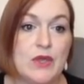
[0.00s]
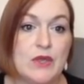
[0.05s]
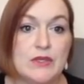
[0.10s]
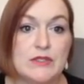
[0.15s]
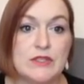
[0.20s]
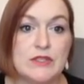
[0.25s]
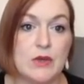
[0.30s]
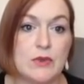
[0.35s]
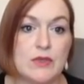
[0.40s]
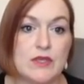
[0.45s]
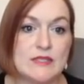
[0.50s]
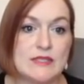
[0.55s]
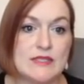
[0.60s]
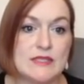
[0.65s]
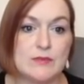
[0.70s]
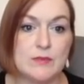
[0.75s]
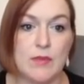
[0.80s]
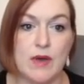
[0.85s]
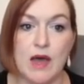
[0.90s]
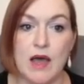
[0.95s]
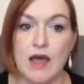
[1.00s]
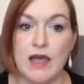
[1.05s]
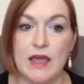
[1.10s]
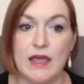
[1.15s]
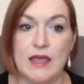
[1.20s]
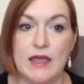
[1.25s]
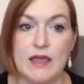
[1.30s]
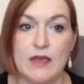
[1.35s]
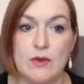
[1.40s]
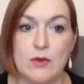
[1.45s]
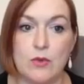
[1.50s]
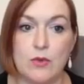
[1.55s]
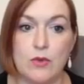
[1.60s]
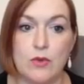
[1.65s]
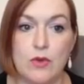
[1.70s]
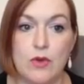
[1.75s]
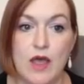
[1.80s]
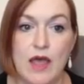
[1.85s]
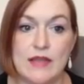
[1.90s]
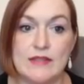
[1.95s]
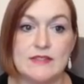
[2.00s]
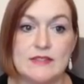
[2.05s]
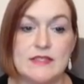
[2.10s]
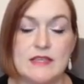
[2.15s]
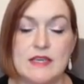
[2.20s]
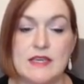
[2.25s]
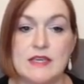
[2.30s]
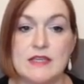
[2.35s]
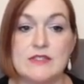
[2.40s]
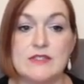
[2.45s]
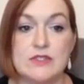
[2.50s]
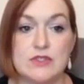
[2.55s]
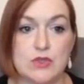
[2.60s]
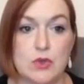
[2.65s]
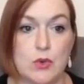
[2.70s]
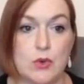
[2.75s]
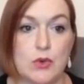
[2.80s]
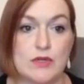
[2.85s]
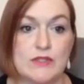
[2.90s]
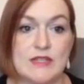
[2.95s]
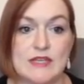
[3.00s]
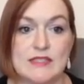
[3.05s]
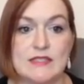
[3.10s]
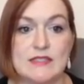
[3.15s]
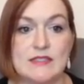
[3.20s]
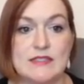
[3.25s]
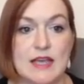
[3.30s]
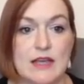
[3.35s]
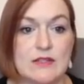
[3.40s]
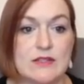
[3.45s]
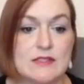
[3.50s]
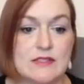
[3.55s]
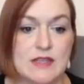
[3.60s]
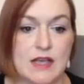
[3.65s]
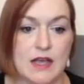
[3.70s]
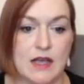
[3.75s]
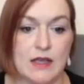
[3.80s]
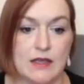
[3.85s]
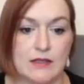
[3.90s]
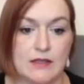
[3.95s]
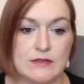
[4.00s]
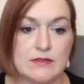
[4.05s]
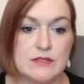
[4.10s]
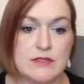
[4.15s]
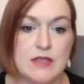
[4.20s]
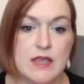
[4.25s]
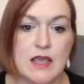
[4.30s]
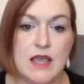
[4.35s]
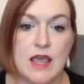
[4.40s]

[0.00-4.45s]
So this is my Etsy store, Texas Gal Designs,